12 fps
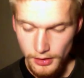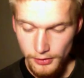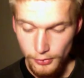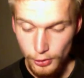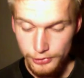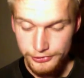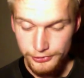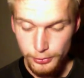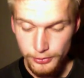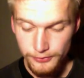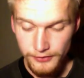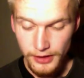The horses
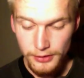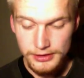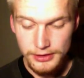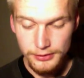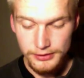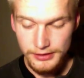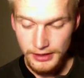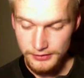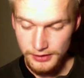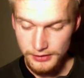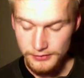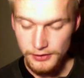were very nearly at
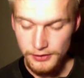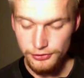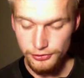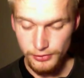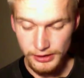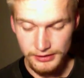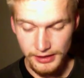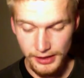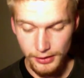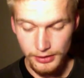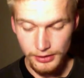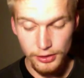the end of their strength
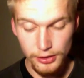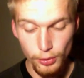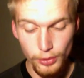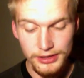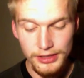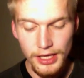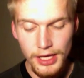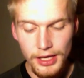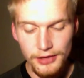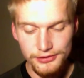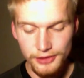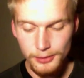now, and Hwin,
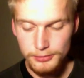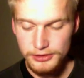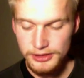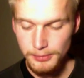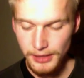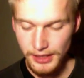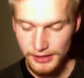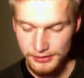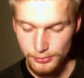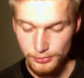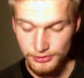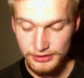stumbling and
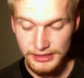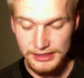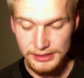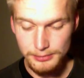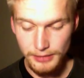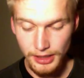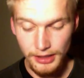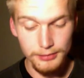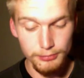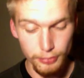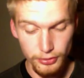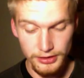panting, was lagging behind
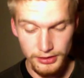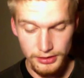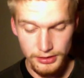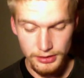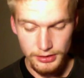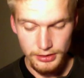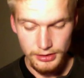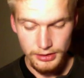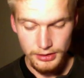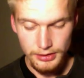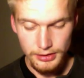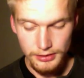Bree.
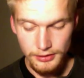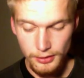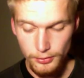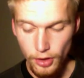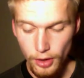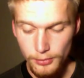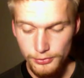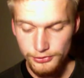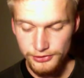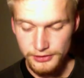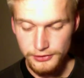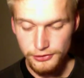They were almost
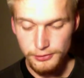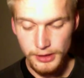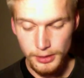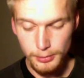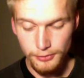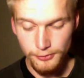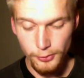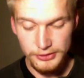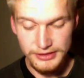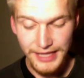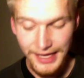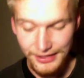in despair before at
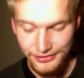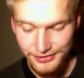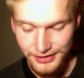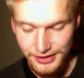last